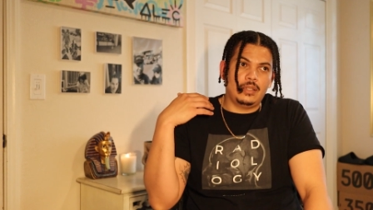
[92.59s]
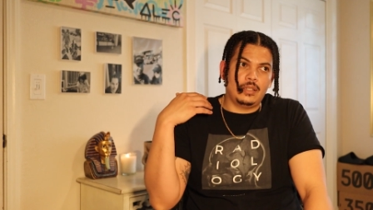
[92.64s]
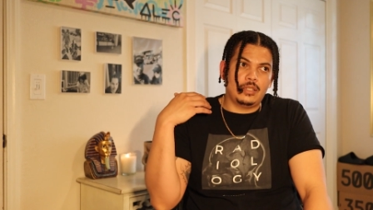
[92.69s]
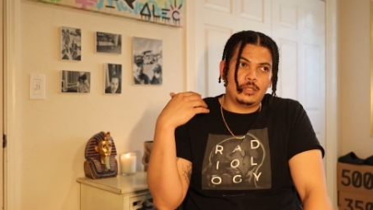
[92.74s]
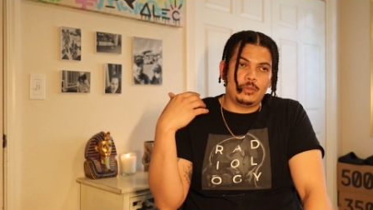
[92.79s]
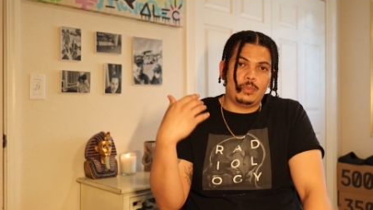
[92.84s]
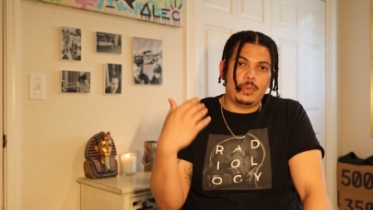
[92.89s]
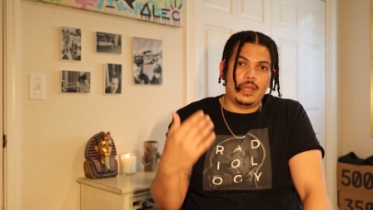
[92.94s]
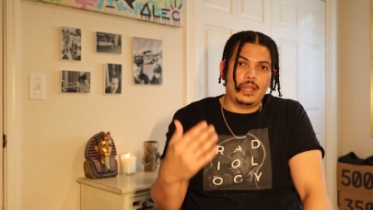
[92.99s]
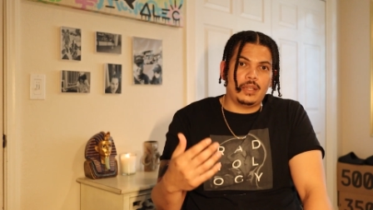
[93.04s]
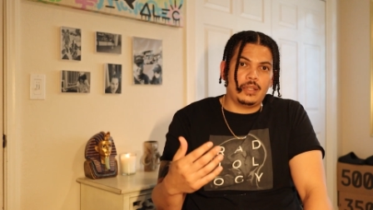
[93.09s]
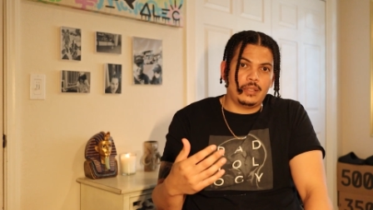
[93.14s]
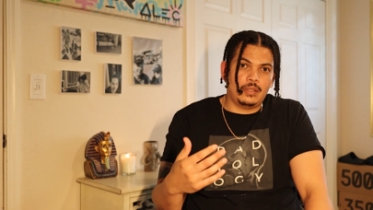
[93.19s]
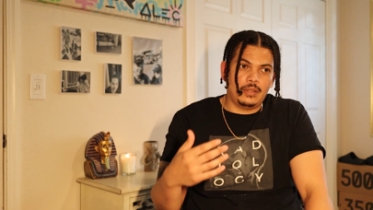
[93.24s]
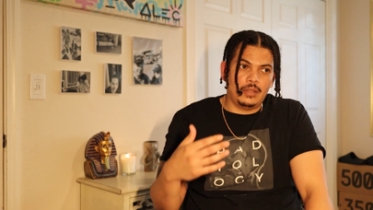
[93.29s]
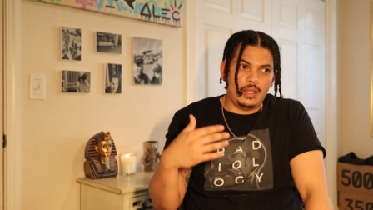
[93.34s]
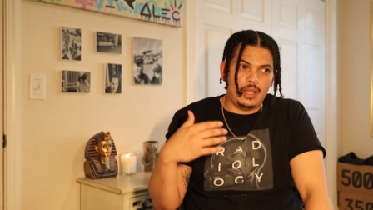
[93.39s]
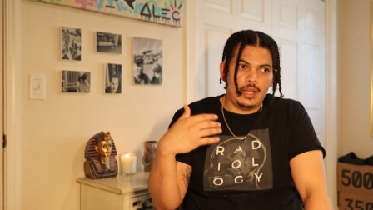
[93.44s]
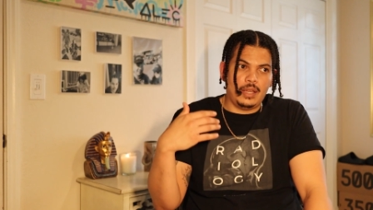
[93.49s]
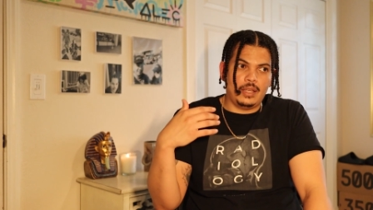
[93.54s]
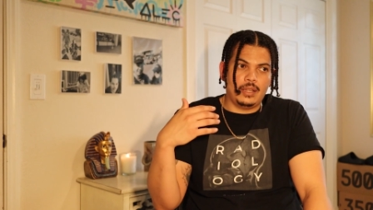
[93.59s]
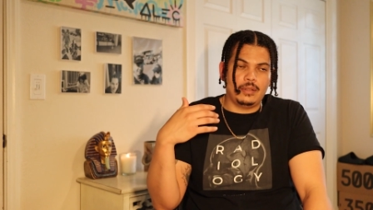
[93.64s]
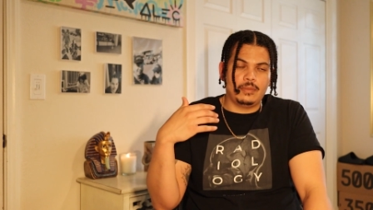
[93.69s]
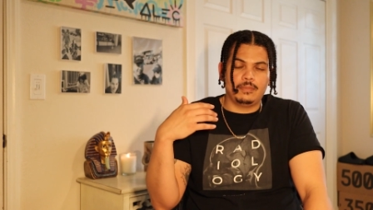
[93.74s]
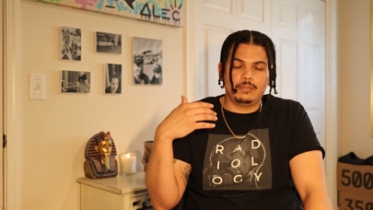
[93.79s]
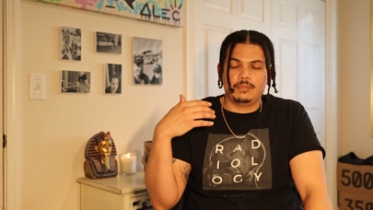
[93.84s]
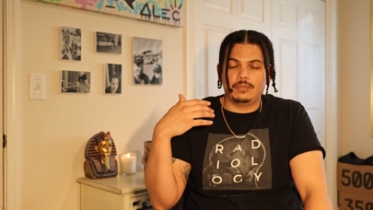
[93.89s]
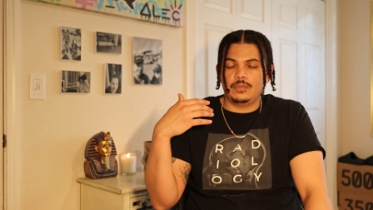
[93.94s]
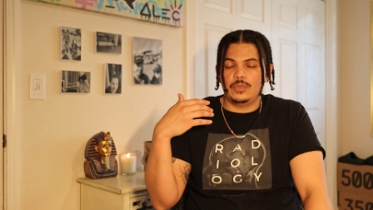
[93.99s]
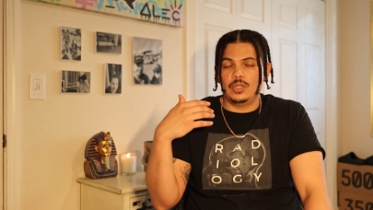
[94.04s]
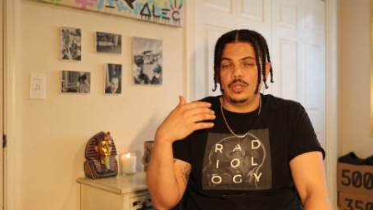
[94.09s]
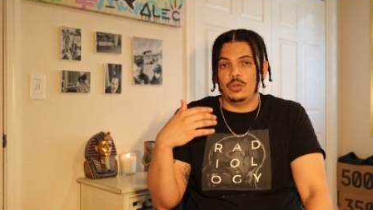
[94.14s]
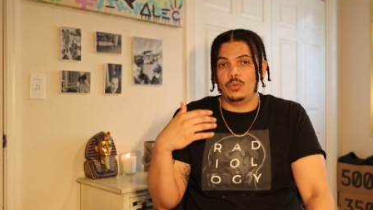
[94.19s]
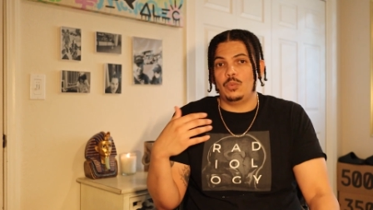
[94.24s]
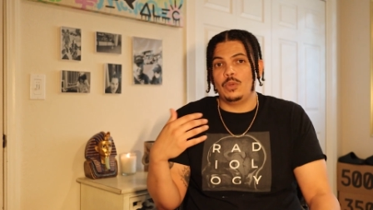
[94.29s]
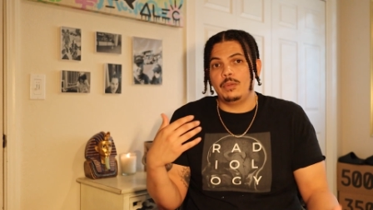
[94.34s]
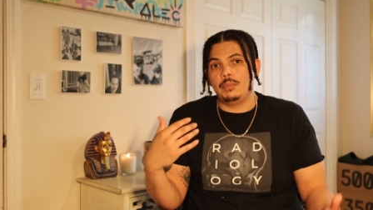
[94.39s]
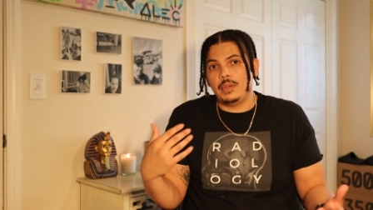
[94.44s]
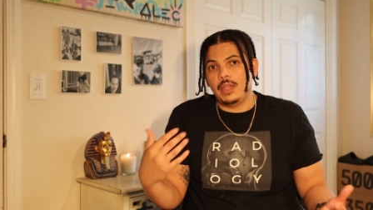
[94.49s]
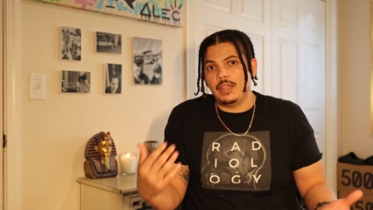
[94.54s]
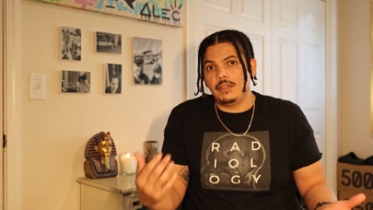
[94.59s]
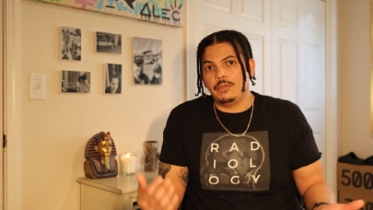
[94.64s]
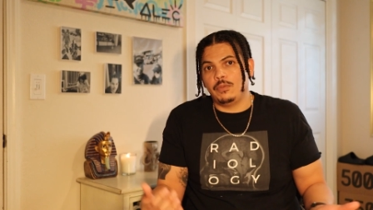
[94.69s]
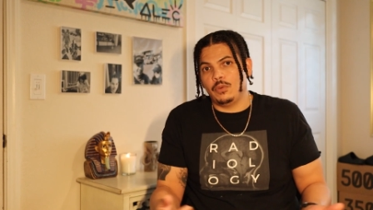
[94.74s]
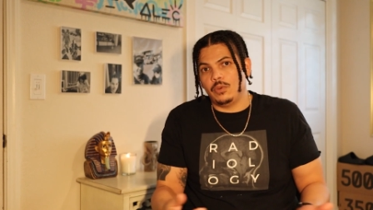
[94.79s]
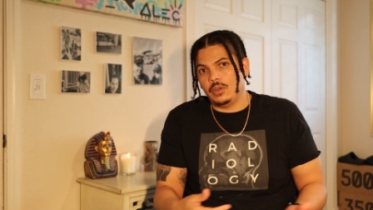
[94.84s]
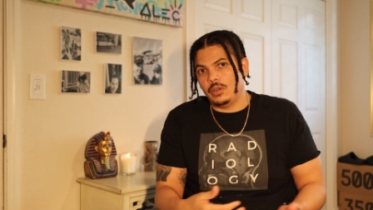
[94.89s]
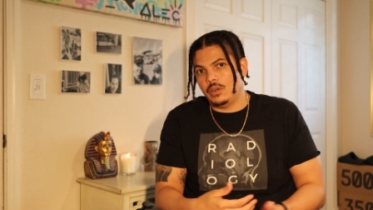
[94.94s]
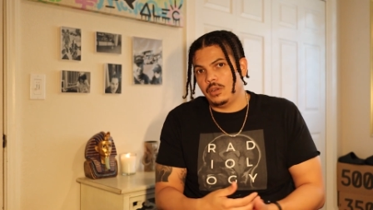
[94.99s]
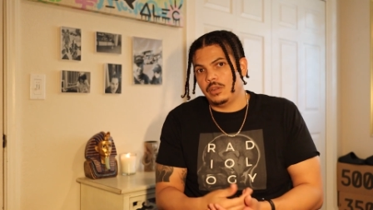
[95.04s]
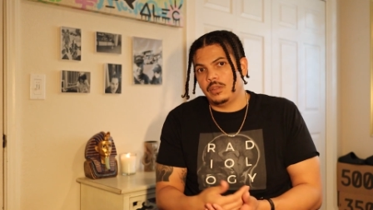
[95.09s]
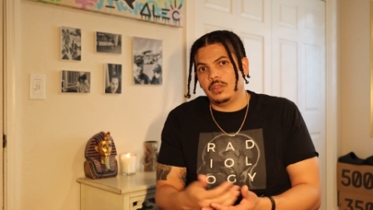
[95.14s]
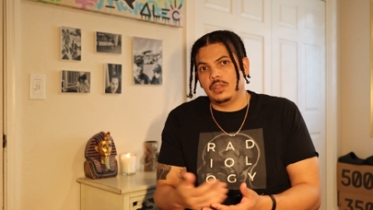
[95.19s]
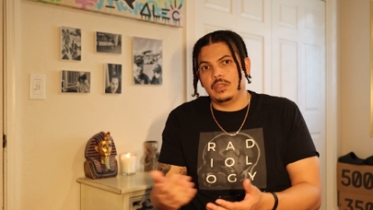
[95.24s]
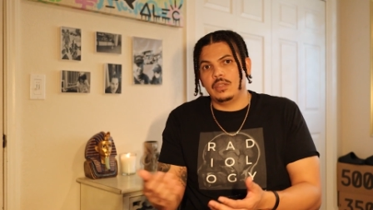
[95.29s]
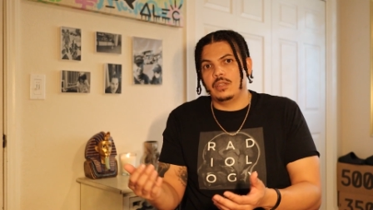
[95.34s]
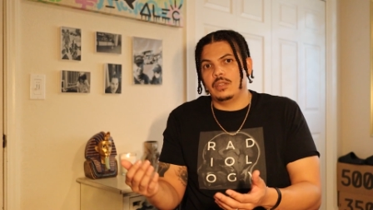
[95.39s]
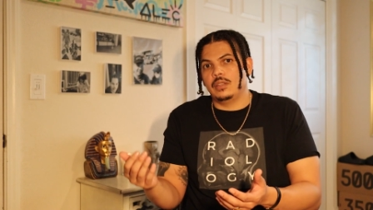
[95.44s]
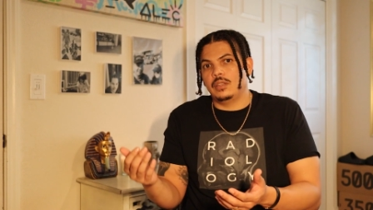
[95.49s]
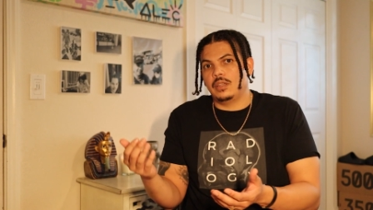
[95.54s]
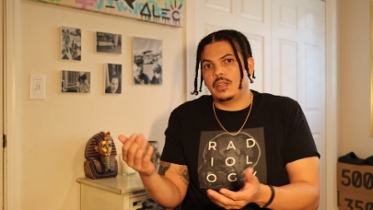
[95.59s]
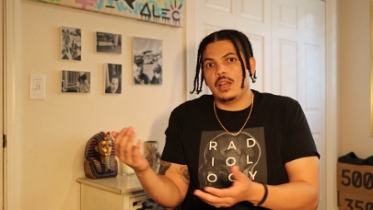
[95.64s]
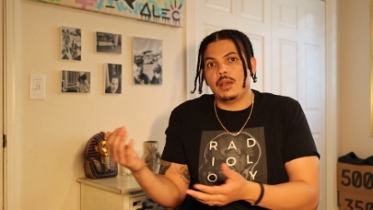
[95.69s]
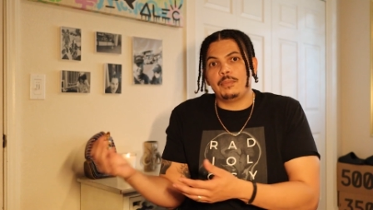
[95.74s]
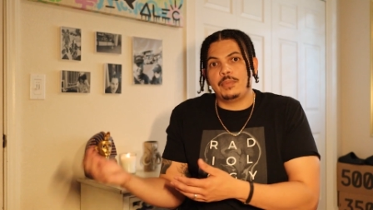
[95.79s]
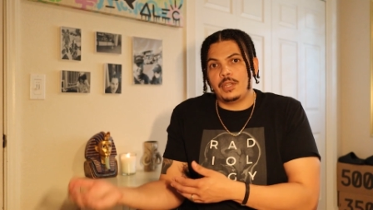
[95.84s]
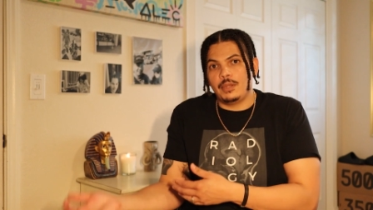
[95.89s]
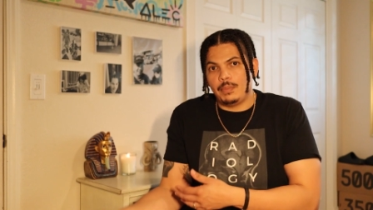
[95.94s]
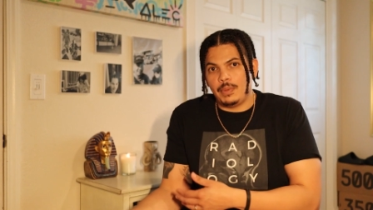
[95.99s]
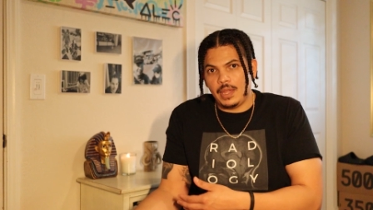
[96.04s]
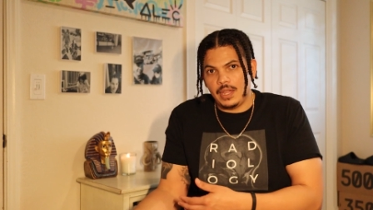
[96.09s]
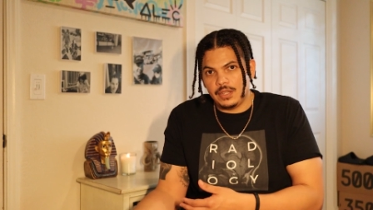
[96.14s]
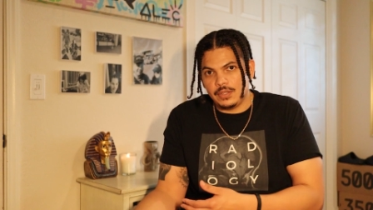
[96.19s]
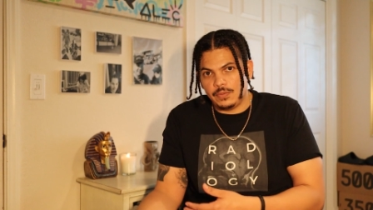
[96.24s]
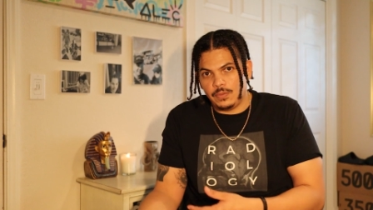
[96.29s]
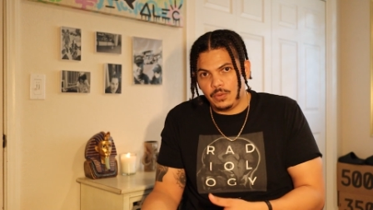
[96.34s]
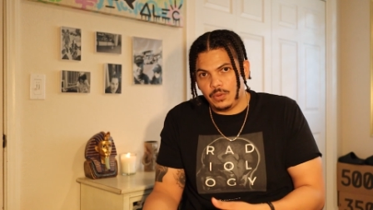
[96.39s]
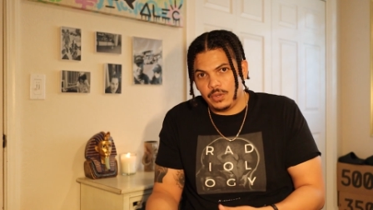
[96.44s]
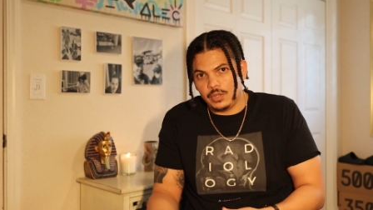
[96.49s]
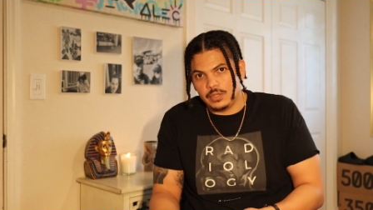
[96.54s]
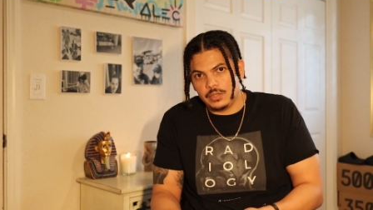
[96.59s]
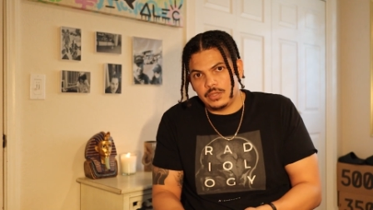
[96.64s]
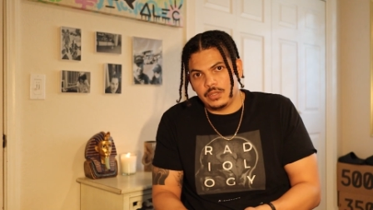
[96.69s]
expect that, you know, we pay for it, or the company pays for it.